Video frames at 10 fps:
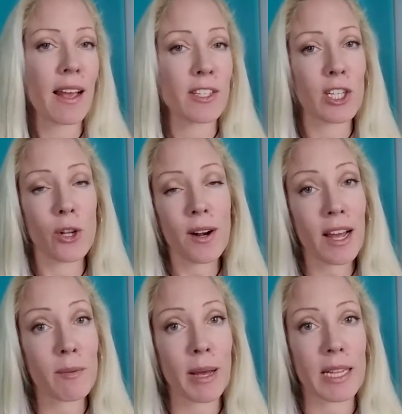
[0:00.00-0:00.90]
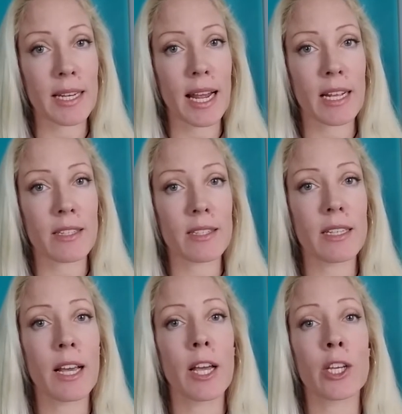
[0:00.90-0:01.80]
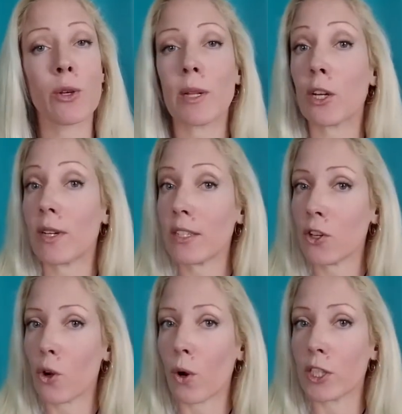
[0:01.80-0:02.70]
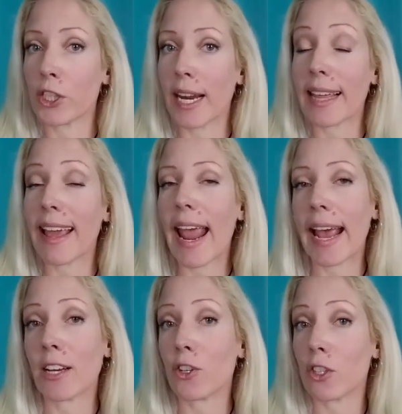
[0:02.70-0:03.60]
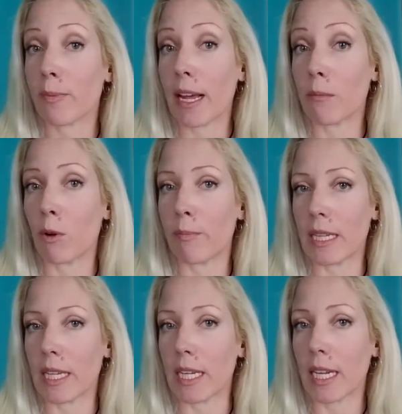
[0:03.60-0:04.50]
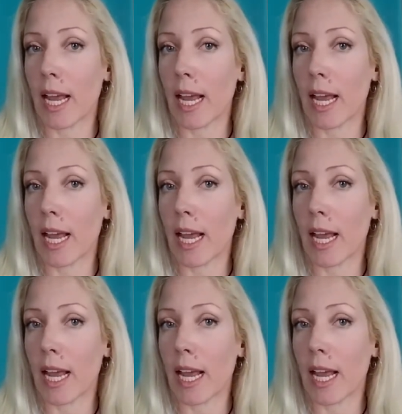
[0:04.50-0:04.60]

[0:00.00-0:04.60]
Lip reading: As you learn how to belly dance, you will increase your core strength and your spinal mobility,